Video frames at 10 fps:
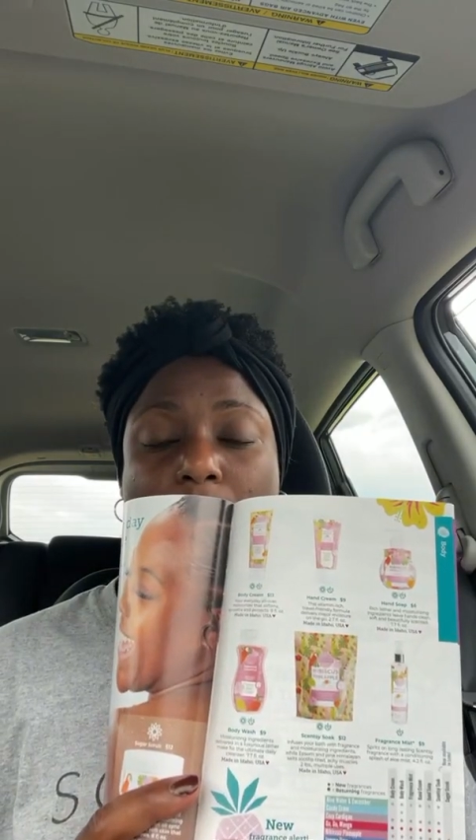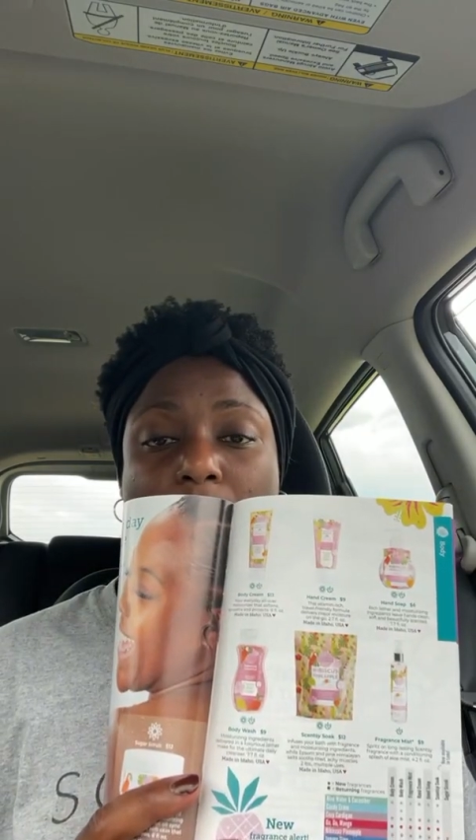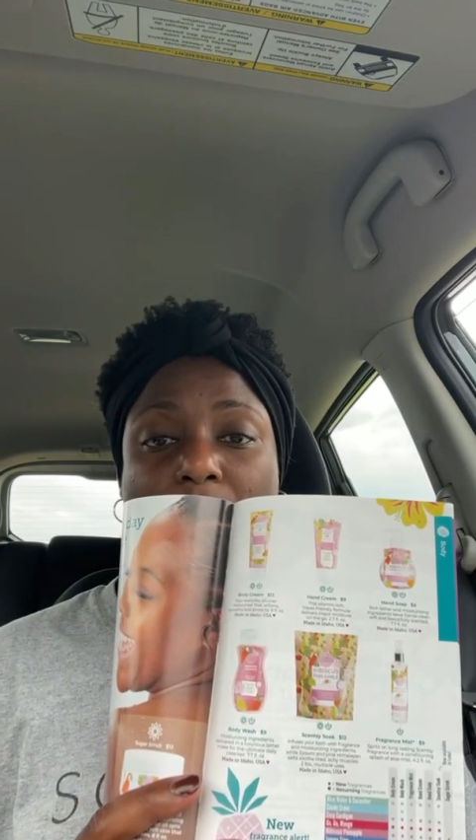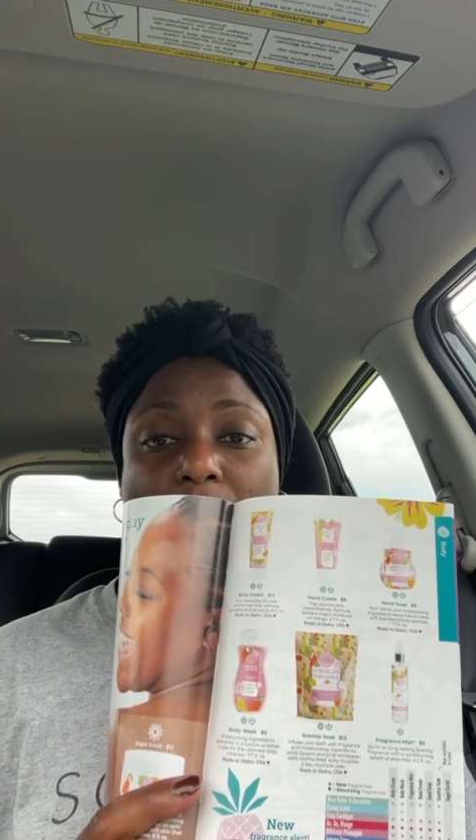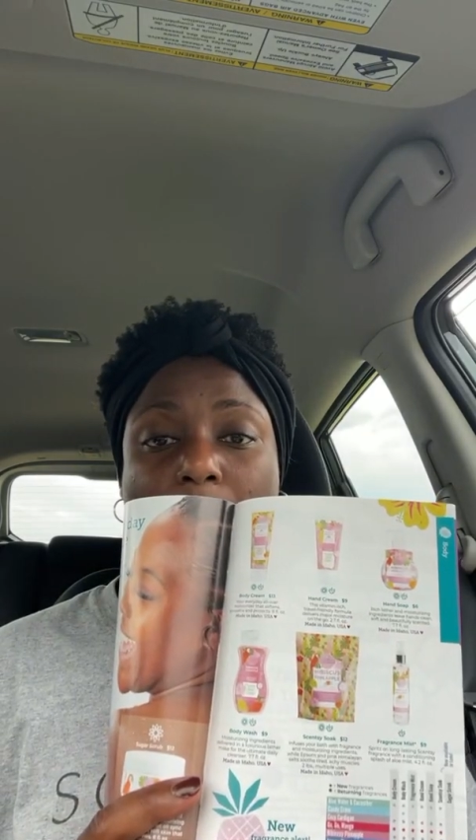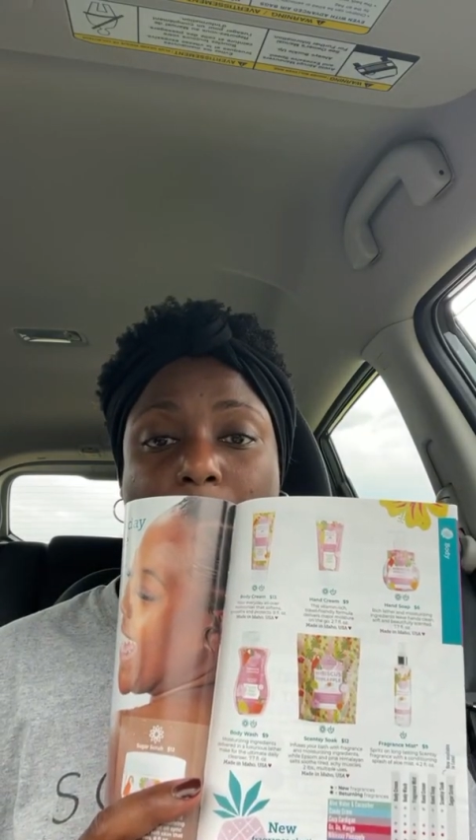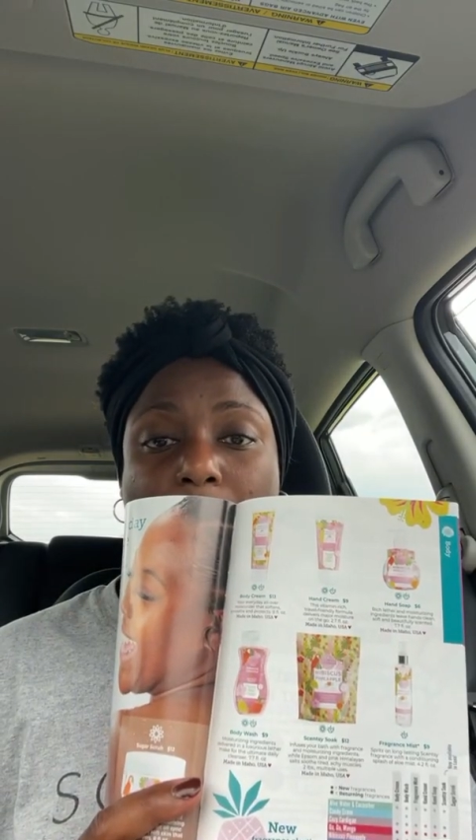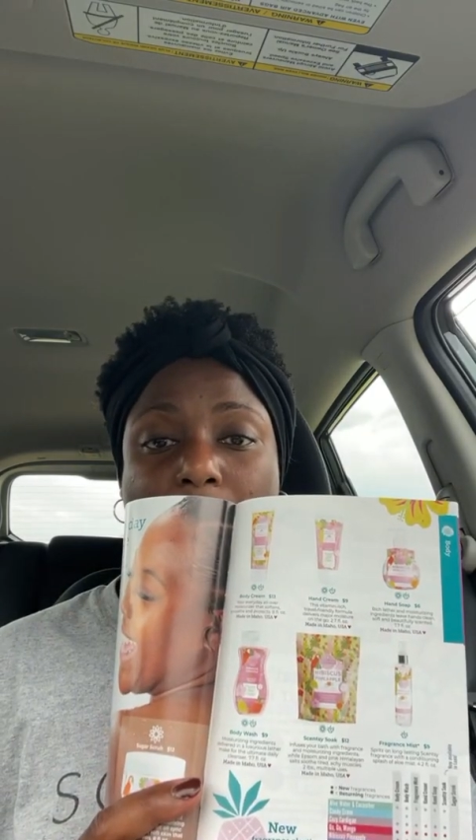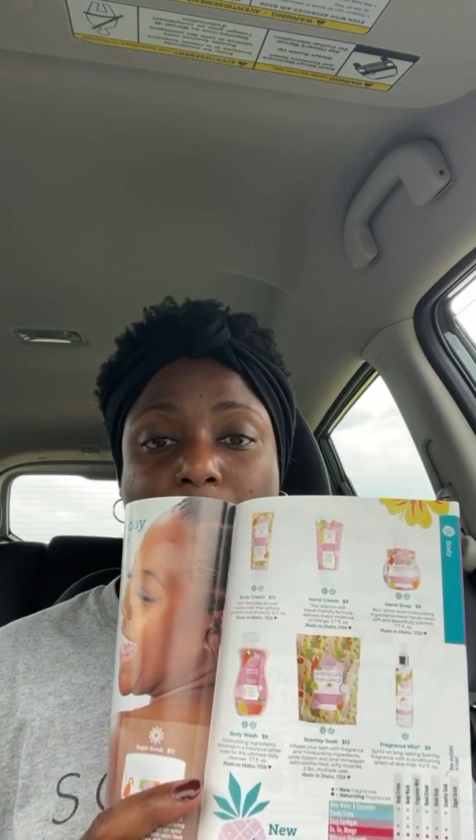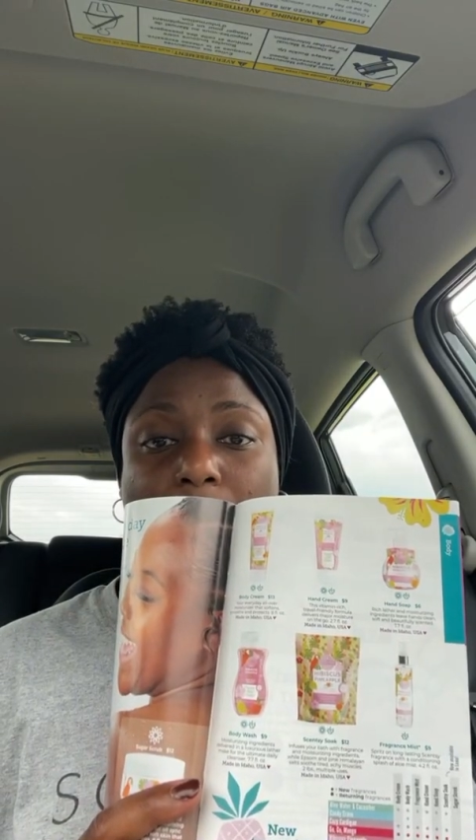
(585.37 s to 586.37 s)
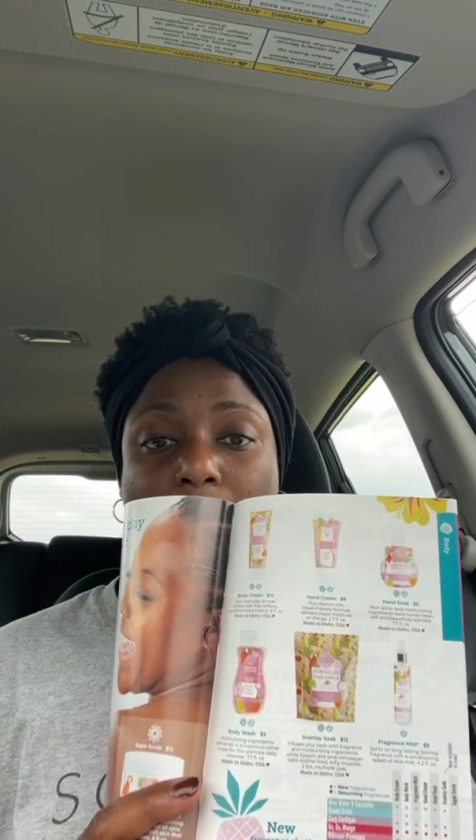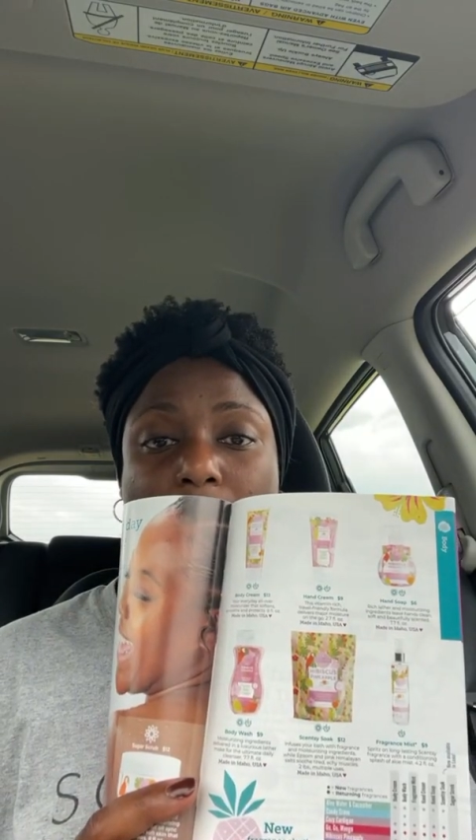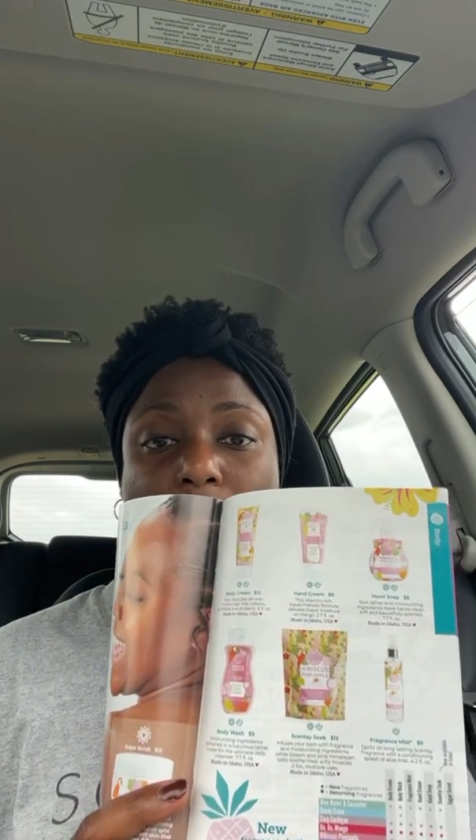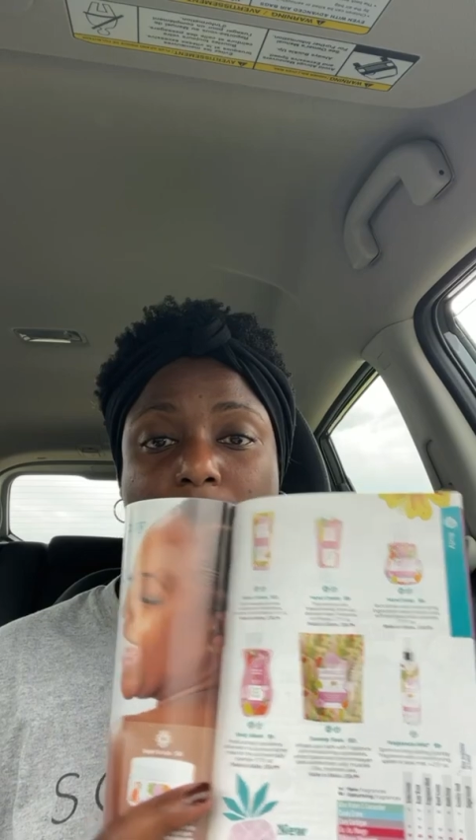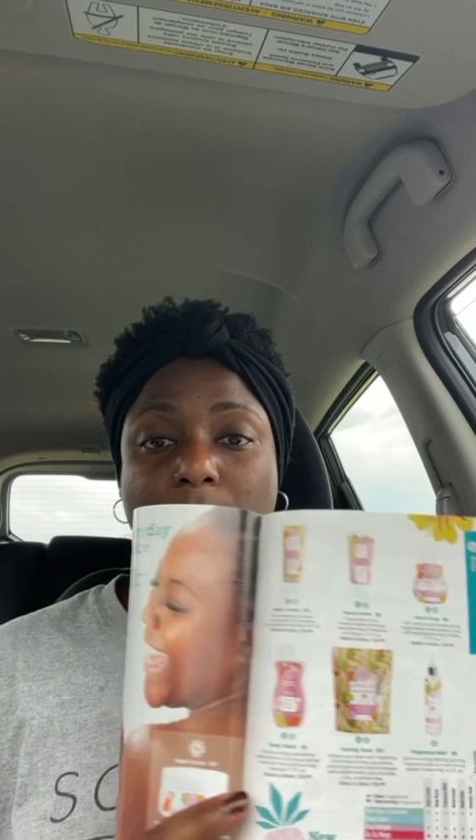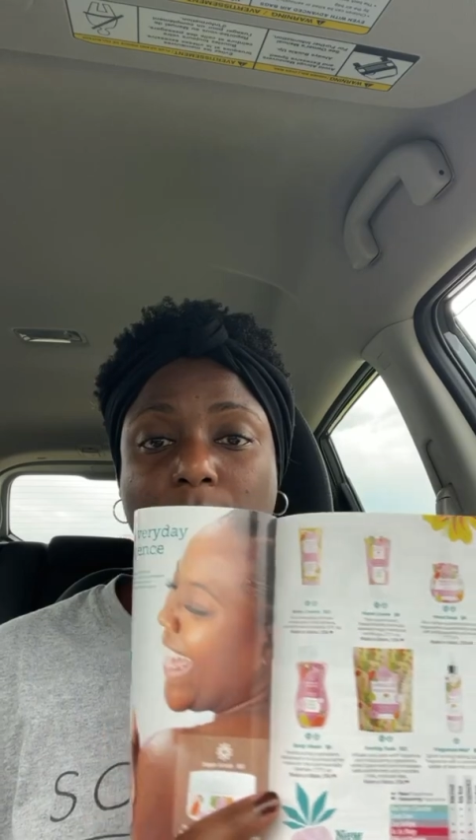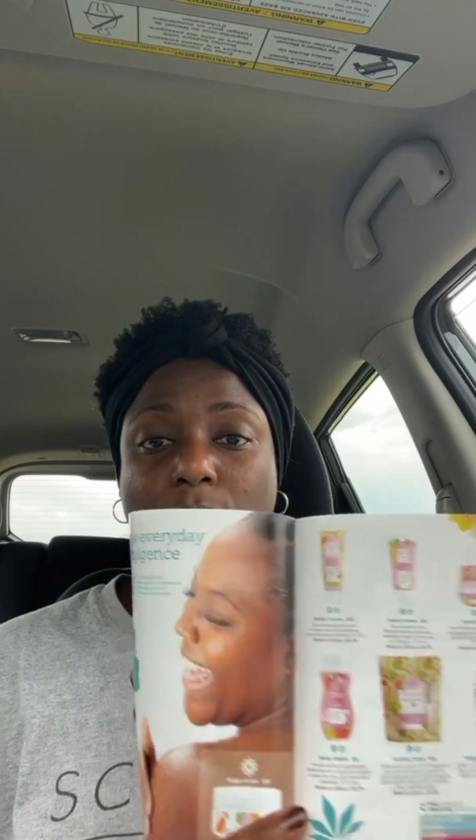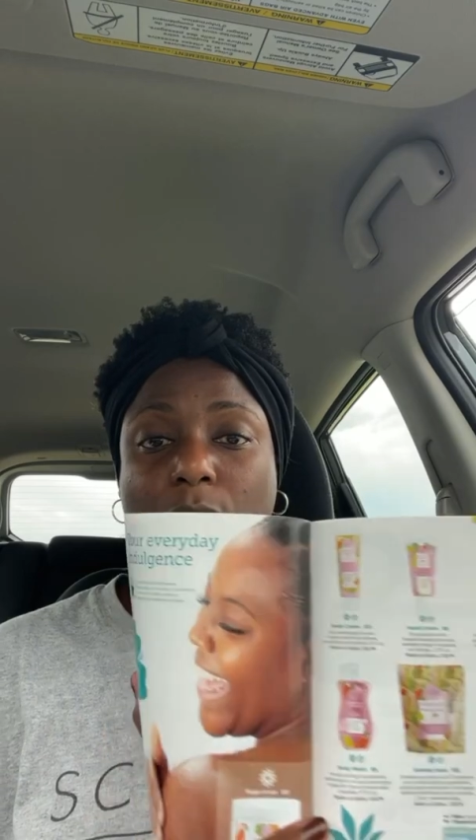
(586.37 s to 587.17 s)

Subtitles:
of our body products. So